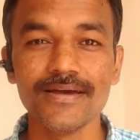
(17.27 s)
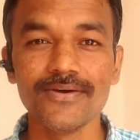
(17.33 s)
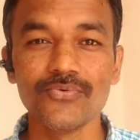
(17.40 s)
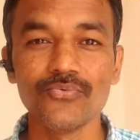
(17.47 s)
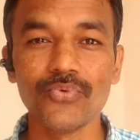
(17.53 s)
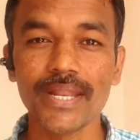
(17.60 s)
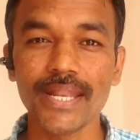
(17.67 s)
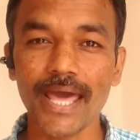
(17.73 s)

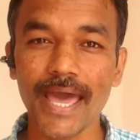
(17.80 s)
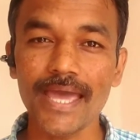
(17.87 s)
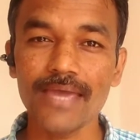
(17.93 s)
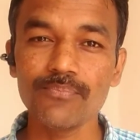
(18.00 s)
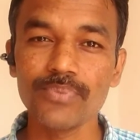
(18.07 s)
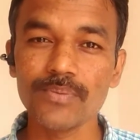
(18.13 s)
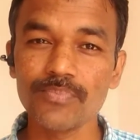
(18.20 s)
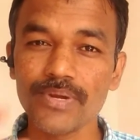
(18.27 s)
when I
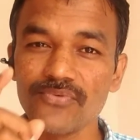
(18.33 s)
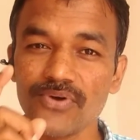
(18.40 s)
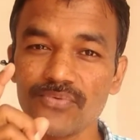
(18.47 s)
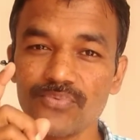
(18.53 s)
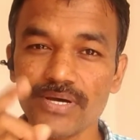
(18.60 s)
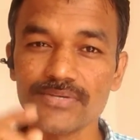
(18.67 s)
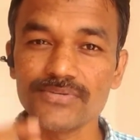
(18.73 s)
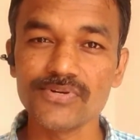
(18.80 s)
prepared my
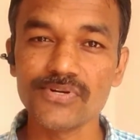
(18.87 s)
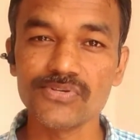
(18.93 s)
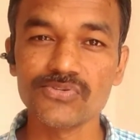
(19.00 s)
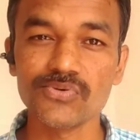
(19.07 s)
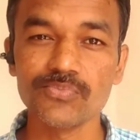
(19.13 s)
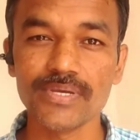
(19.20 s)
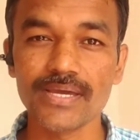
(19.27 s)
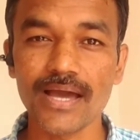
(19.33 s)
first
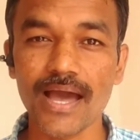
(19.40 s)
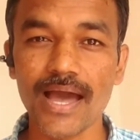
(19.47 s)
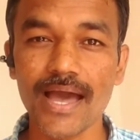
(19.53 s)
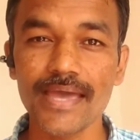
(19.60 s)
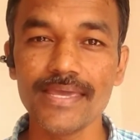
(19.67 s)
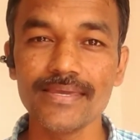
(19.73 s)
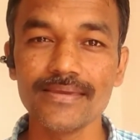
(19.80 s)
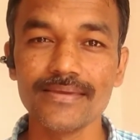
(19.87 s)
resume,
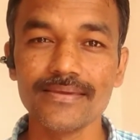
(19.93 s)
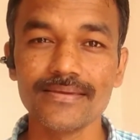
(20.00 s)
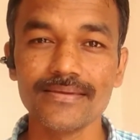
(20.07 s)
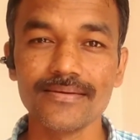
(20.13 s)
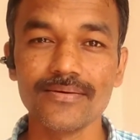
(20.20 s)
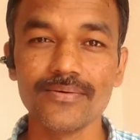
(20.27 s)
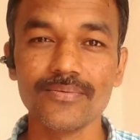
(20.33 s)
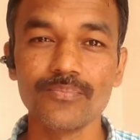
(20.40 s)
I
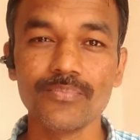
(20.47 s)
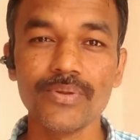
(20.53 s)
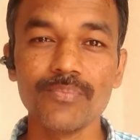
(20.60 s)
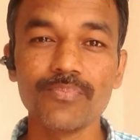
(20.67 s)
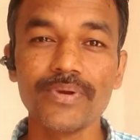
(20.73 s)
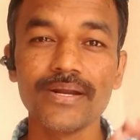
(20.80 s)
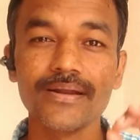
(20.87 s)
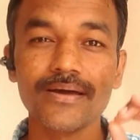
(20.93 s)

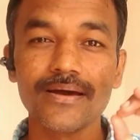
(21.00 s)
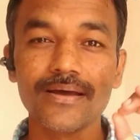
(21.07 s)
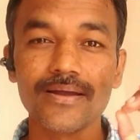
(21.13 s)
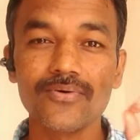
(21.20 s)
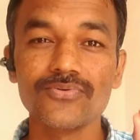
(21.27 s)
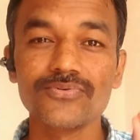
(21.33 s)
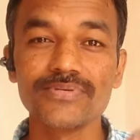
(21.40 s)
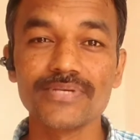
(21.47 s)
prepared
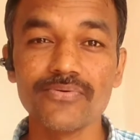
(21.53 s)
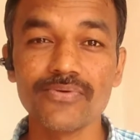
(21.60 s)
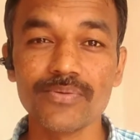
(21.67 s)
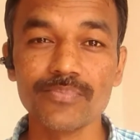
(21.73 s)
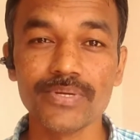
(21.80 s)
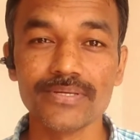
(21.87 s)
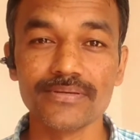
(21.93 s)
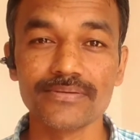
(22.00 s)
around 7
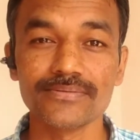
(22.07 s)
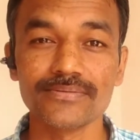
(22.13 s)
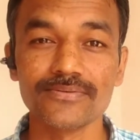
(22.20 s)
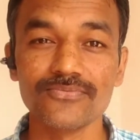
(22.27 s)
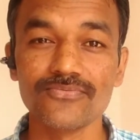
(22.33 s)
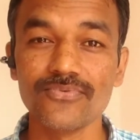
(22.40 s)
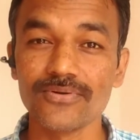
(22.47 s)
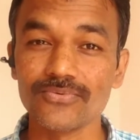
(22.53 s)
pages.
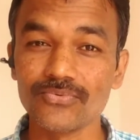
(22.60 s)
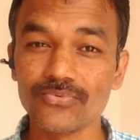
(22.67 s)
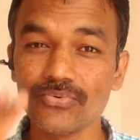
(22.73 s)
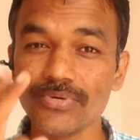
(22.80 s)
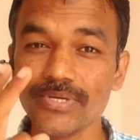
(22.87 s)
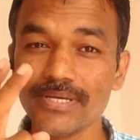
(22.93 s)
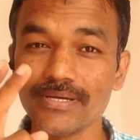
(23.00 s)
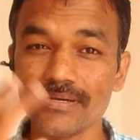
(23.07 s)
For 2
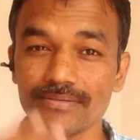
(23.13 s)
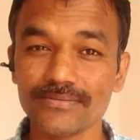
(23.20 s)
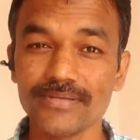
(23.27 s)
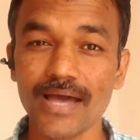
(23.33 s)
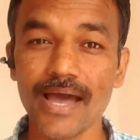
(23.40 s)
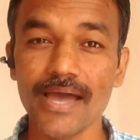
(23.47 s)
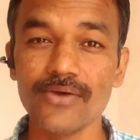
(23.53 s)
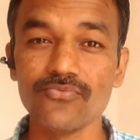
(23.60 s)
years,
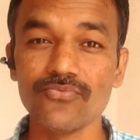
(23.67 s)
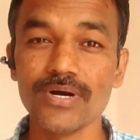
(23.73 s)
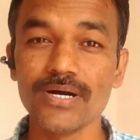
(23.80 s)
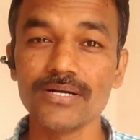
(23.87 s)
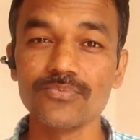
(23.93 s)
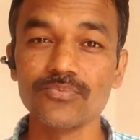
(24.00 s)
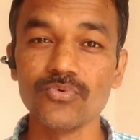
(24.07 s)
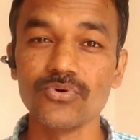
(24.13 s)
I have
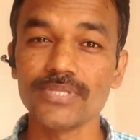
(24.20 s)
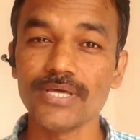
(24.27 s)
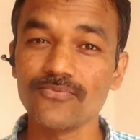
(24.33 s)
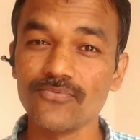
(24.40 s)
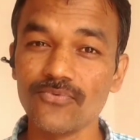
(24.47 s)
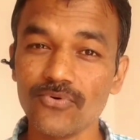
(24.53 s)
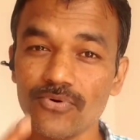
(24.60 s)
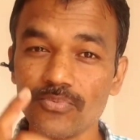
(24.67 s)
worked more than
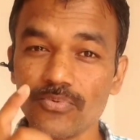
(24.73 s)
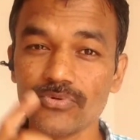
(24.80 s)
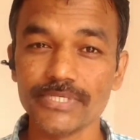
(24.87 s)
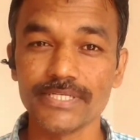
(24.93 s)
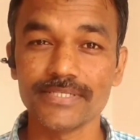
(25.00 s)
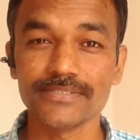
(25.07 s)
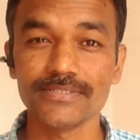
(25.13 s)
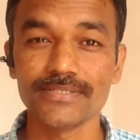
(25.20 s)
4
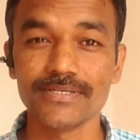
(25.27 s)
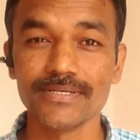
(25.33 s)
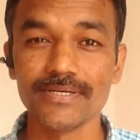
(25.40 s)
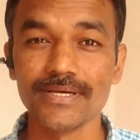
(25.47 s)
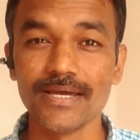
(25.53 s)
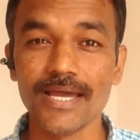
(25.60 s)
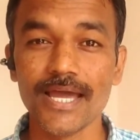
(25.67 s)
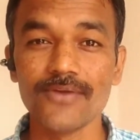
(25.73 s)
projects.
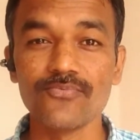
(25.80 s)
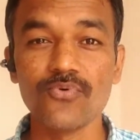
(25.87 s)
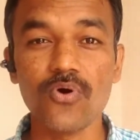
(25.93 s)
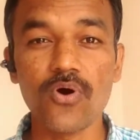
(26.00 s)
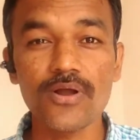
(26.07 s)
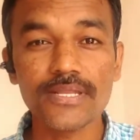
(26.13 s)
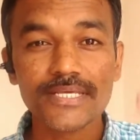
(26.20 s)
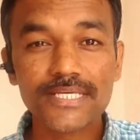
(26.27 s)
And
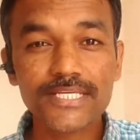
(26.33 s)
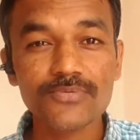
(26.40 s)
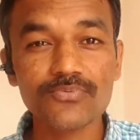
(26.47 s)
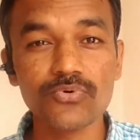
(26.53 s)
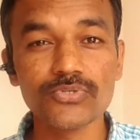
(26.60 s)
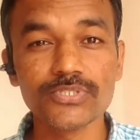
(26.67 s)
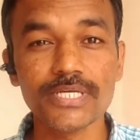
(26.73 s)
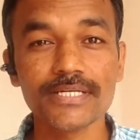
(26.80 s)
for each
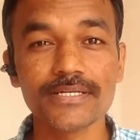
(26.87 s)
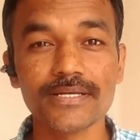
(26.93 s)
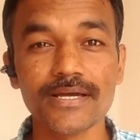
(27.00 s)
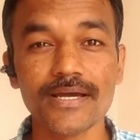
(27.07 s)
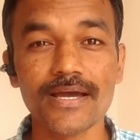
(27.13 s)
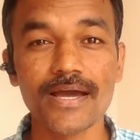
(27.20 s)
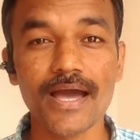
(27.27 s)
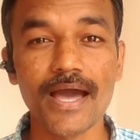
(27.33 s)
project,
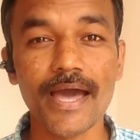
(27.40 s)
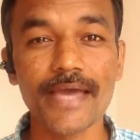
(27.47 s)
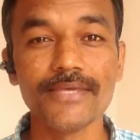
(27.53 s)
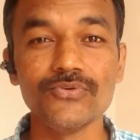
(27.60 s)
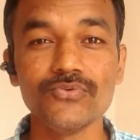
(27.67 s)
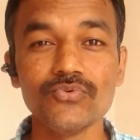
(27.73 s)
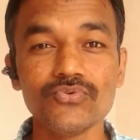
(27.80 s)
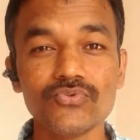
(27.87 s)
I
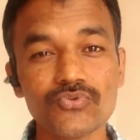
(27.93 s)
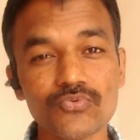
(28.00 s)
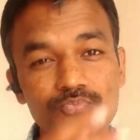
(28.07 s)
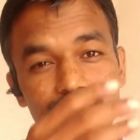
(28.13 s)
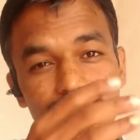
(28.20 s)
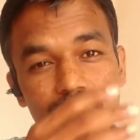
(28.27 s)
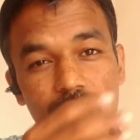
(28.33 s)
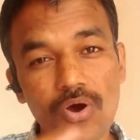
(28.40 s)
used to
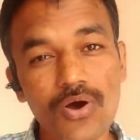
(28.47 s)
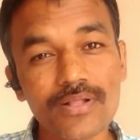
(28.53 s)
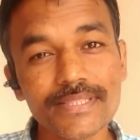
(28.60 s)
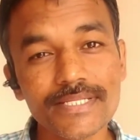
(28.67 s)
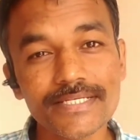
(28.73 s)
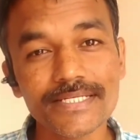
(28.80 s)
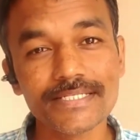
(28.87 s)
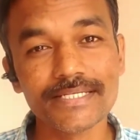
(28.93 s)
put all the
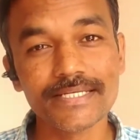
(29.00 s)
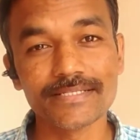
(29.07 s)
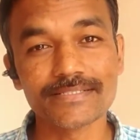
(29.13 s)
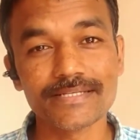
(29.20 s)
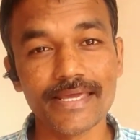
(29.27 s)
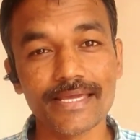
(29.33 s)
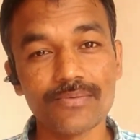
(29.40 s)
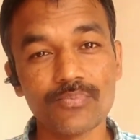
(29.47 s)
details
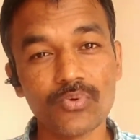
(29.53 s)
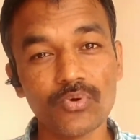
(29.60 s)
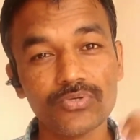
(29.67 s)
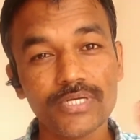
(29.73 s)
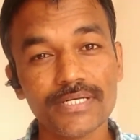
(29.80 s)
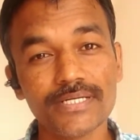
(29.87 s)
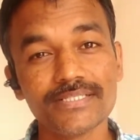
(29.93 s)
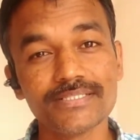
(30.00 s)
like
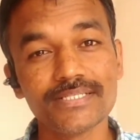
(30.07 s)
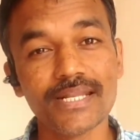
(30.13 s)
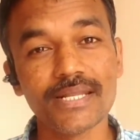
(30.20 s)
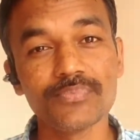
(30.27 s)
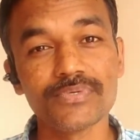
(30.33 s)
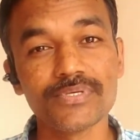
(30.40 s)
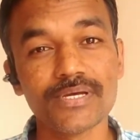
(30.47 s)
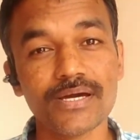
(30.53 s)
project
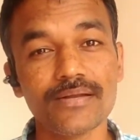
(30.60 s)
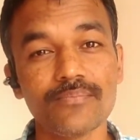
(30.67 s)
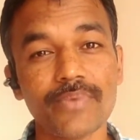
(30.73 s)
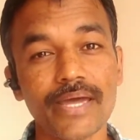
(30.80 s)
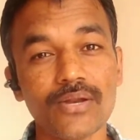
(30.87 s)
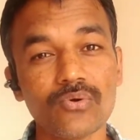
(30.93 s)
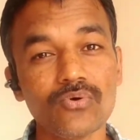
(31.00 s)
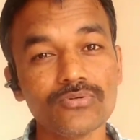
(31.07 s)
description,
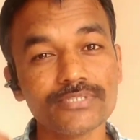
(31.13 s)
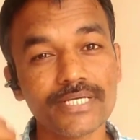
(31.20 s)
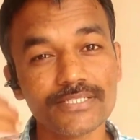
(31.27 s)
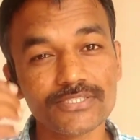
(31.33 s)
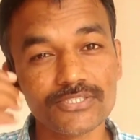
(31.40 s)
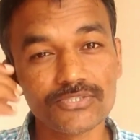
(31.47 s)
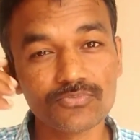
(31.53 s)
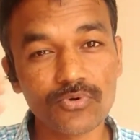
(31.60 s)
my roles and
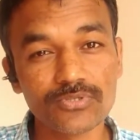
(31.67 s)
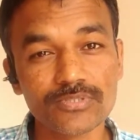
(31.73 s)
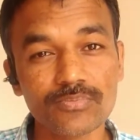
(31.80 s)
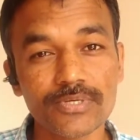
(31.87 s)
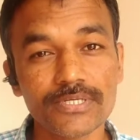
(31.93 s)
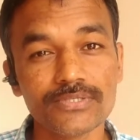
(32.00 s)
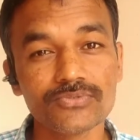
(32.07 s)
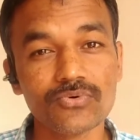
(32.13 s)

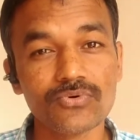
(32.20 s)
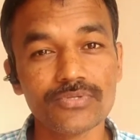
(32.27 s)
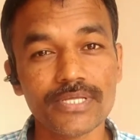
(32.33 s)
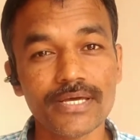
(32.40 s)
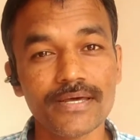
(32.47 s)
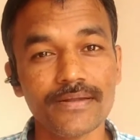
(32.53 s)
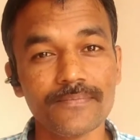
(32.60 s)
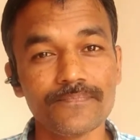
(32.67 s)
responsibilities over there.